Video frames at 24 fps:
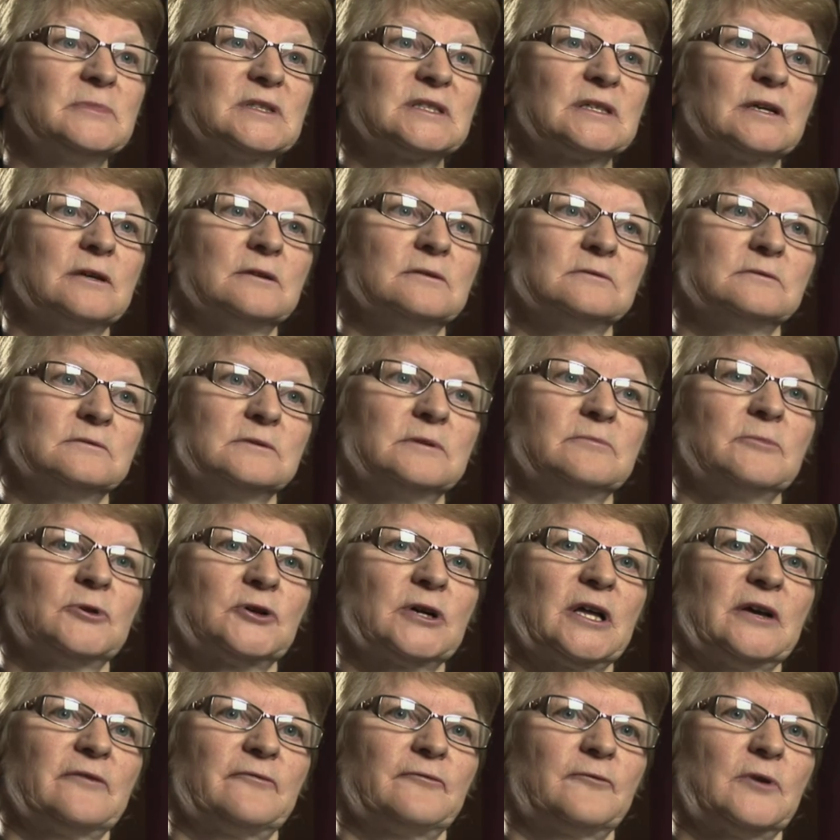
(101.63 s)
so we
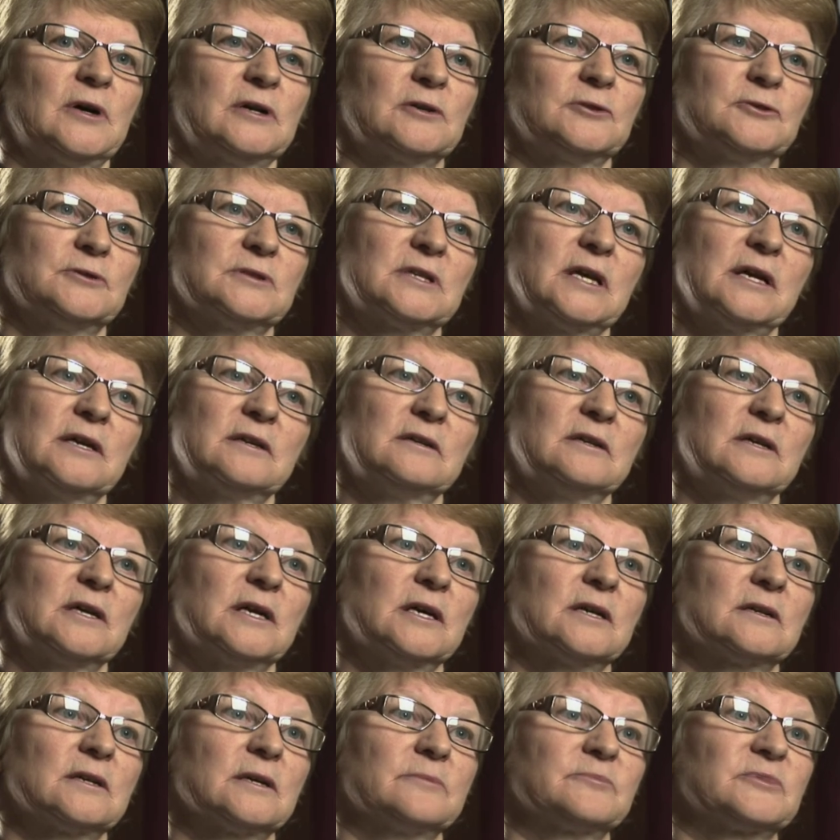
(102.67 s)
might have one nurse
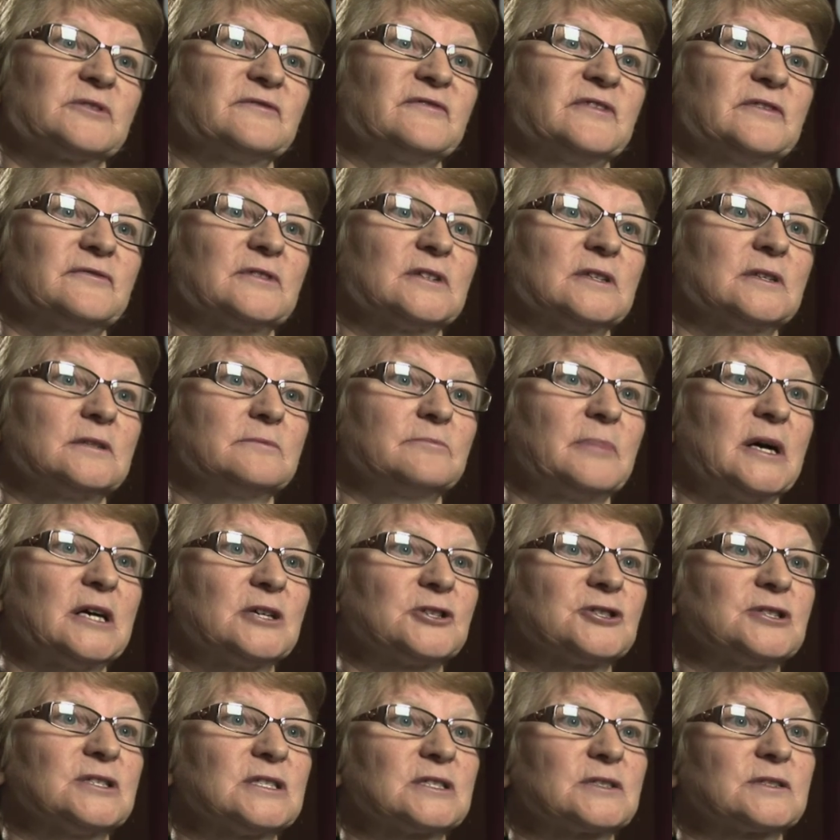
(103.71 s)
handing out up to 15
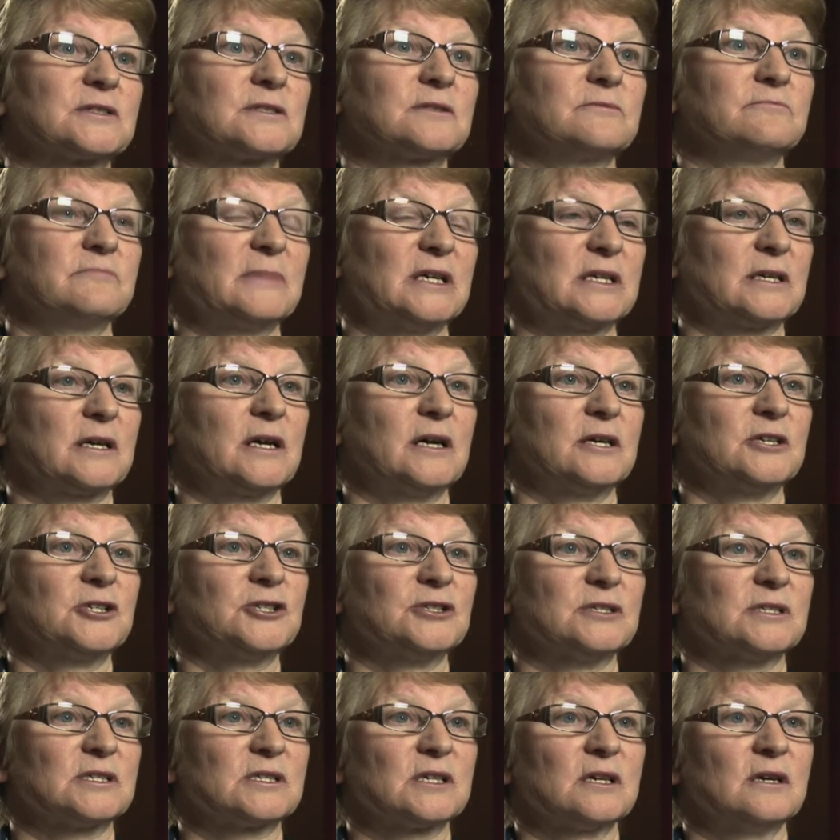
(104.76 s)
patients'
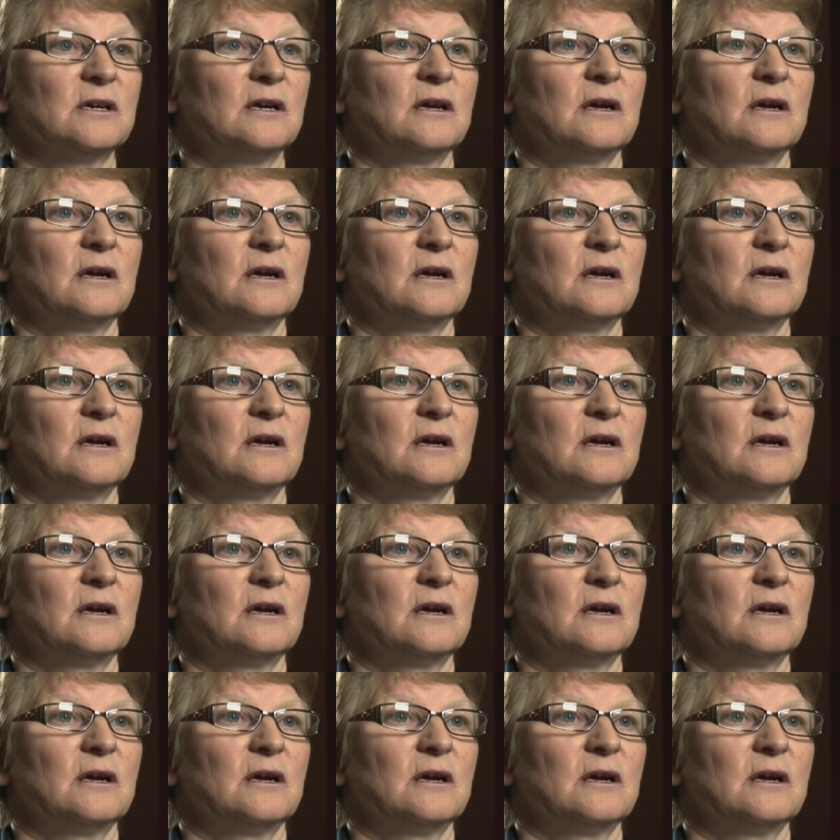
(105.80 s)
medications.